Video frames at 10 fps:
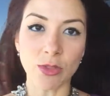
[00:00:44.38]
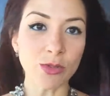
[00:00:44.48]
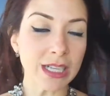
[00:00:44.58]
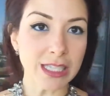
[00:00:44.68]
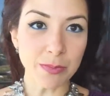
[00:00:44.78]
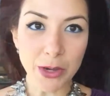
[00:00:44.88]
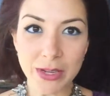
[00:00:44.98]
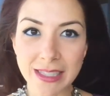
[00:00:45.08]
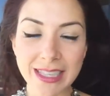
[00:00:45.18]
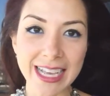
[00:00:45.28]
through the
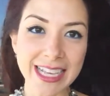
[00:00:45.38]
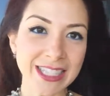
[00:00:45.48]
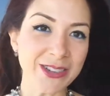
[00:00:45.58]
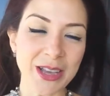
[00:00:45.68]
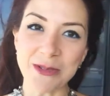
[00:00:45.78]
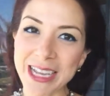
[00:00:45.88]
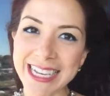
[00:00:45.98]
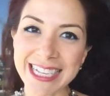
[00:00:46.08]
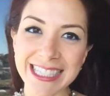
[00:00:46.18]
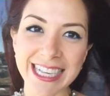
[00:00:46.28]
experiences, through the
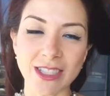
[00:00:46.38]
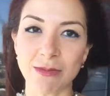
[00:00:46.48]
weaknesses.